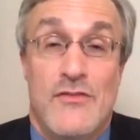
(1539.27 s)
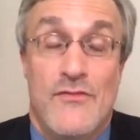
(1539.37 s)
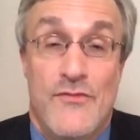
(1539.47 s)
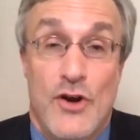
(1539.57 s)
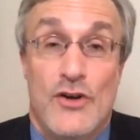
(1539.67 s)

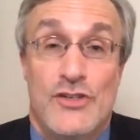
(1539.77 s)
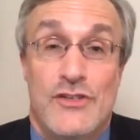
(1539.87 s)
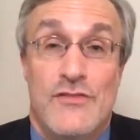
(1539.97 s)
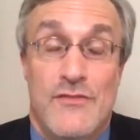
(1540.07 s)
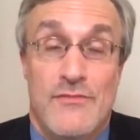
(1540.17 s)

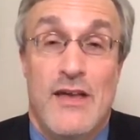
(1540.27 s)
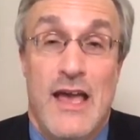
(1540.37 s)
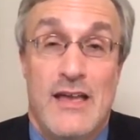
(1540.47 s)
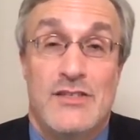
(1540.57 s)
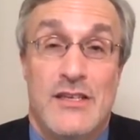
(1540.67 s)
first
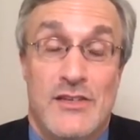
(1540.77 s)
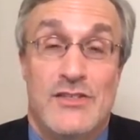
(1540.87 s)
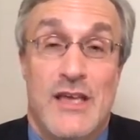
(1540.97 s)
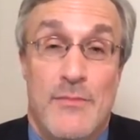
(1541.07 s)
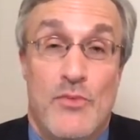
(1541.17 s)
asking
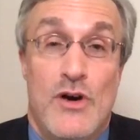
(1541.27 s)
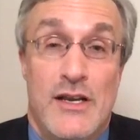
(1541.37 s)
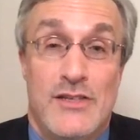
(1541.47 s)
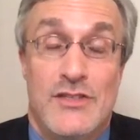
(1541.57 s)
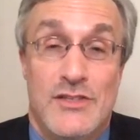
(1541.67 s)
step one,
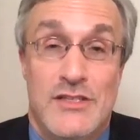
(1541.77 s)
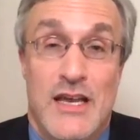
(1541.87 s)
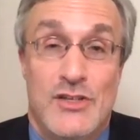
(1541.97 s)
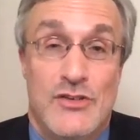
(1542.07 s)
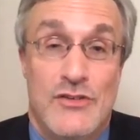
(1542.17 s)
is the
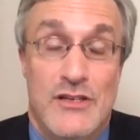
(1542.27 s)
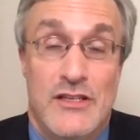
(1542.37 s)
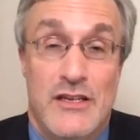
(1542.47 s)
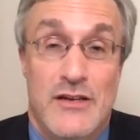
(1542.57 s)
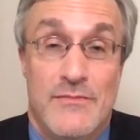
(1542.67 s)
statute
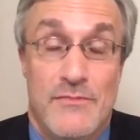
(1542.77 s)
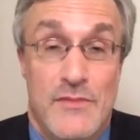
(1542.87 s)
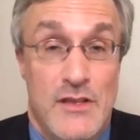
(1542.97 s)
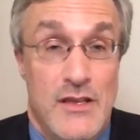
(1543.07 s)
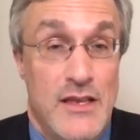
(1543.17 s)
clear?
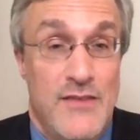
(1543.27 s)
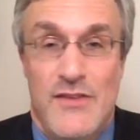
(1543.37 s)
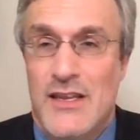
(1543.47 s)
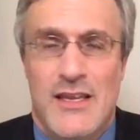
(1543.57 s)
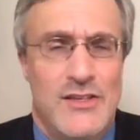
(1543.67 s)
If
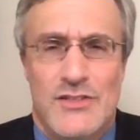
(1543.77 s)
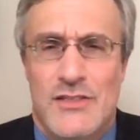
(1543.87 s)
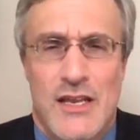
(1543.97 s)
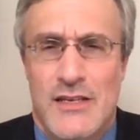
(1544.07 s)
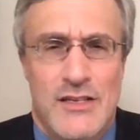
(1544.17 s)
it is,
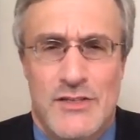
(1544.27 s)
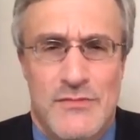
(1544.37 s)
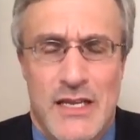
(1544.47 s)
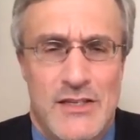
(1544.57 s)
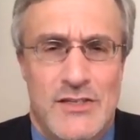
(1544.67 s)
then it doesn't
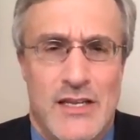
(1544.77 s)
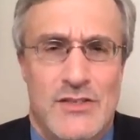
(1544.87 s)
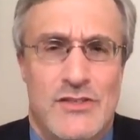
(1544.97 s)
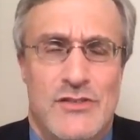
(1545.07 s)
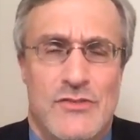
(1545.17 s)
make
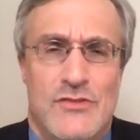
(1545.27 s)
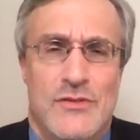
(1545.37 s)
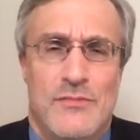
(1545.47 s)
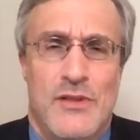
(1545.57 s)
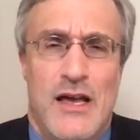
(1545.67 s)
sense to
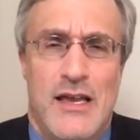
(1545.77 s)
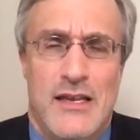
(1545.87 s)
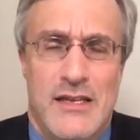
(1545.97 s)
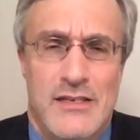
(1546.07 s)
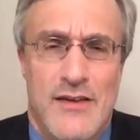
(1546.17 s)
imply
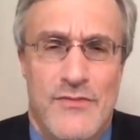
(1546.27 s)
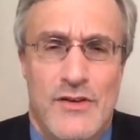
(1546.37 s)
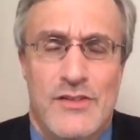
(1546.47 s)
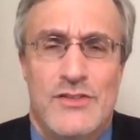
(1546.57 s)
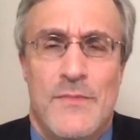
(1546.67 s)
any
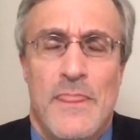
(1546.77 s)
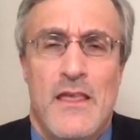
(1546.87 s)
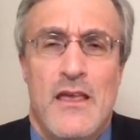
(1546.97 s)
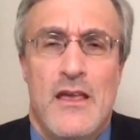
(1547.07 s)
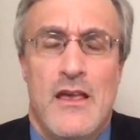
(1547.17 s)
deference
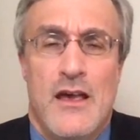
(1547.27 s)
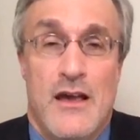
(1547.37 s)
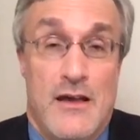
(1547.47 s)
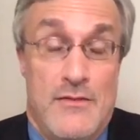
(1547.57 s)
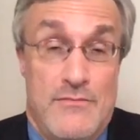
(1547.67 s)

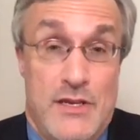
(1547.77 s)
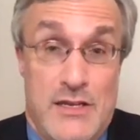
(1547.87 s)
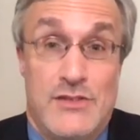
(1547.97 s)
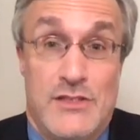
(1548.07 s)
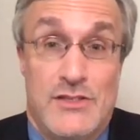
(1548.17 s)

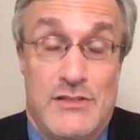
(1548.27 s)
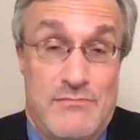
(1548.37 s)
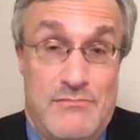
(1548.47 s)
because the